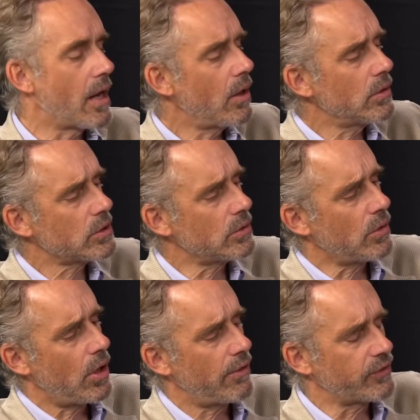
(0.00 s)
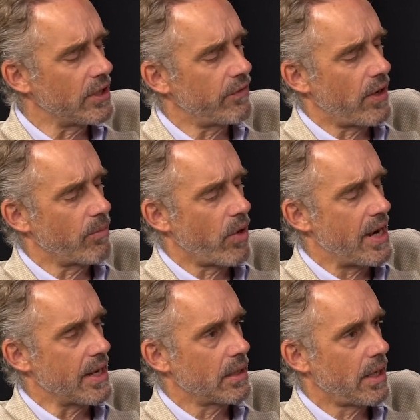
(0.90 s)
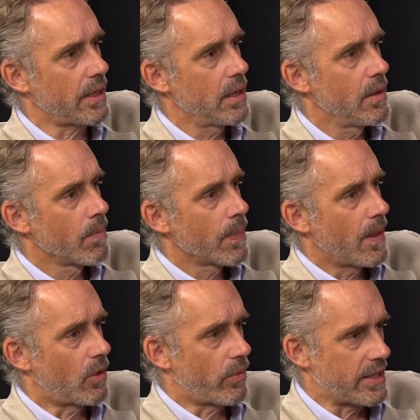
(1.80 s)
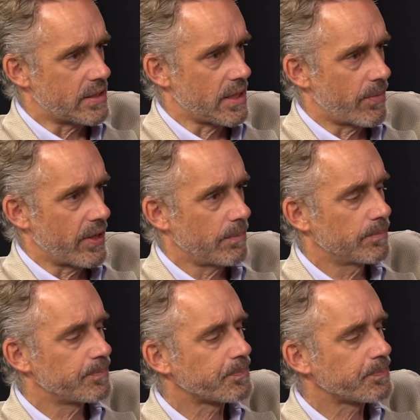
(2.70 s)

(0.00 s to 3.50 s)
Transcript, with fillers: And I also often, if I'm writing, like I'll write something,